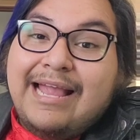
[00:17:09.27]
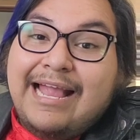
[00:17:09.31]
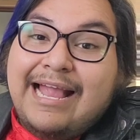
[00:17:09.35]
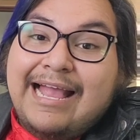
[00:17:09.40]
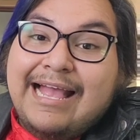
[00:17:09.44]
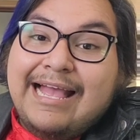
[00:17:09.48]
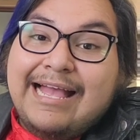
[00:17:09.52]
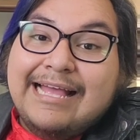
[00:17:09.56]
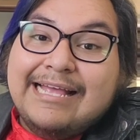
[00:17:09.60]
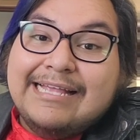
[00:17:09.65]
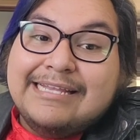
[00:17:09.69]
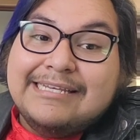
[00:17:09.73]

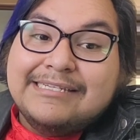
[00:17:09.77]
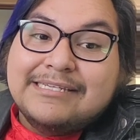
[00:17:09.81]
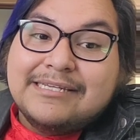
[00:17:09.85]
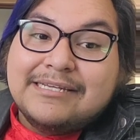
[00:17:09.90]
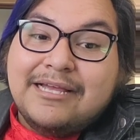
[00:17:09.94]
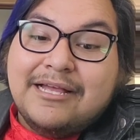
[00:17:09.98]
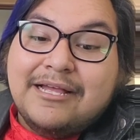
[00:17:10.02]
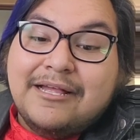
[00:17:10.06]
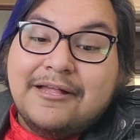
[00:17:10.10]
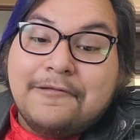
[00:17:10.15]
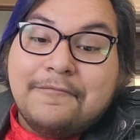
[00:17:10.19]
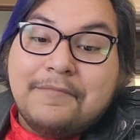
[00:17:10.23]
And
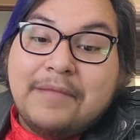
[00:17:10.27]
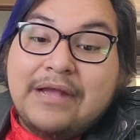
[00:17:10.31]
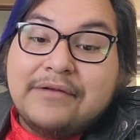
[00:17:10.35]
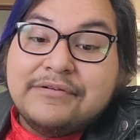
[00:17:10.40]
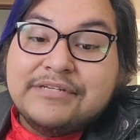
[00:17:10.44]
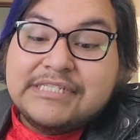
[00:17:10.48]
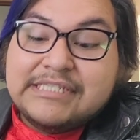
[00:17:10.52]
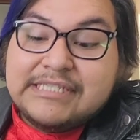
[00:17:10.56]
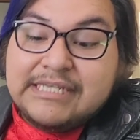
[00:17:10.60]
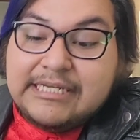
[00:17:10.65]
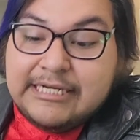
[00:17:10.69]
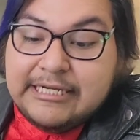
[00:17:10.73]
I
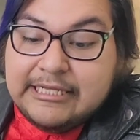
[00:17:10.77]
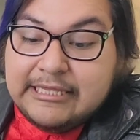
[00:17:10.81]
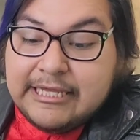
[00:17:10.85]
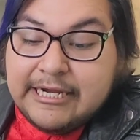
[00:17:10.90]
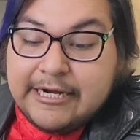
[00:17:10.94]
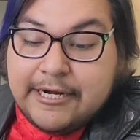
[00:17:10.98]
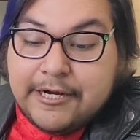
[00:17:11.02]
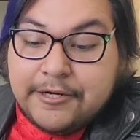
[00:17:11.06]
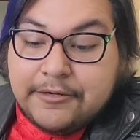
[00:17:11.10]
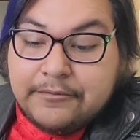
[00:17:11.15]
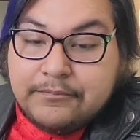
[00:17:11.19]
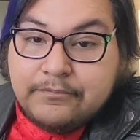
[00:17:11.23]
was sitting
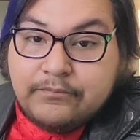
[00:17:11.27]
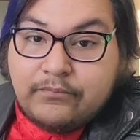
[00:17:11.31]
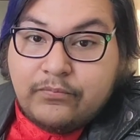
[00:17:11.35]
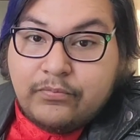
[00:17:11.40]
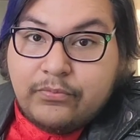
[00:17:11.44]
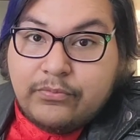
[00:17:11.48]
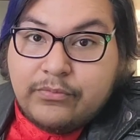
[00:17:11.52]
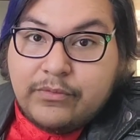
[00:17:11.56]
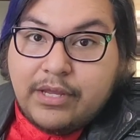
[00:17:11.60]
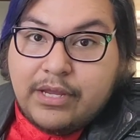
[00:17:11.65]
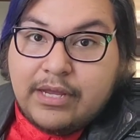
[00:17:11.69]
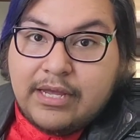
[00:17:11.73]
there,
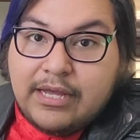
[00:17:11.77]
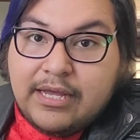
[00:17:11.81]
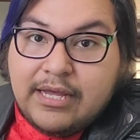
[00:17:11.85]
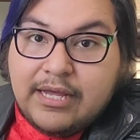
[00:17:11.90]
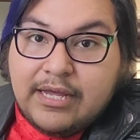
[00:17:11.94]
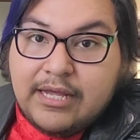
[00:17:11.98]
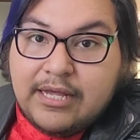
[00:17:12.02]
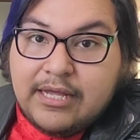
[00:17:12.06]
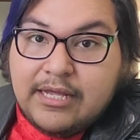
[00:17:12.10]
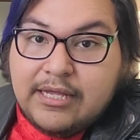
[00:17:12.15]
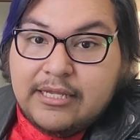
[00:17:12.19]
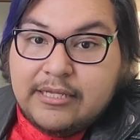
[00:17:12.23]

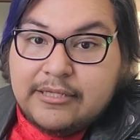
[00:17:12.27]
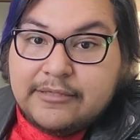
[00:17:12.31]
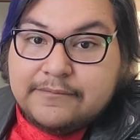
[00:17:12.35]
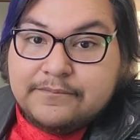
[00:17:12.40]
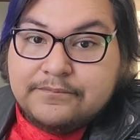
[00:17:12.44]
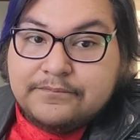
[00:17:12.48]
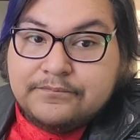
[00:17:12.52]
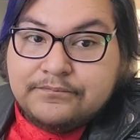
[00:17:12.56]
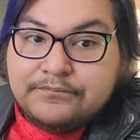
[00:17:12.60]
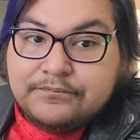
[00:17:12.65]
and